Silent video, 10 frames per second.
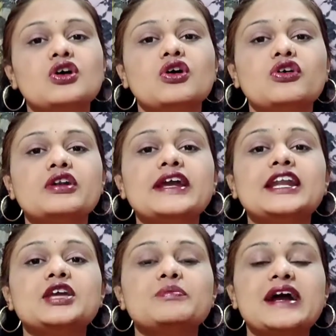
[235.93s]
or
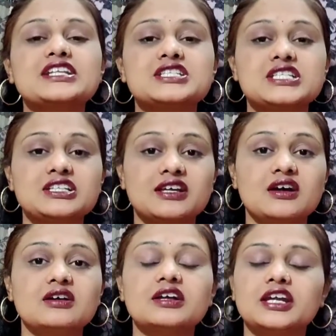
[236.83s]
any
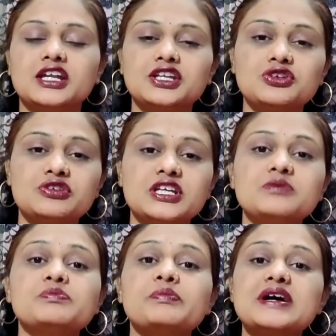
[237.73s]
bacteria in
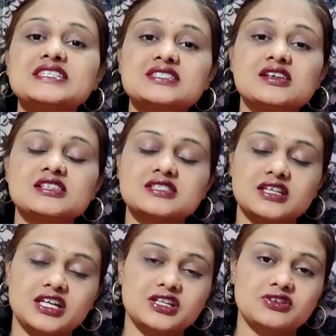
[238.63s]
urine, pus cells
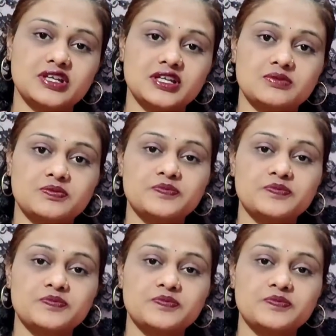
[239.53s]
in urine.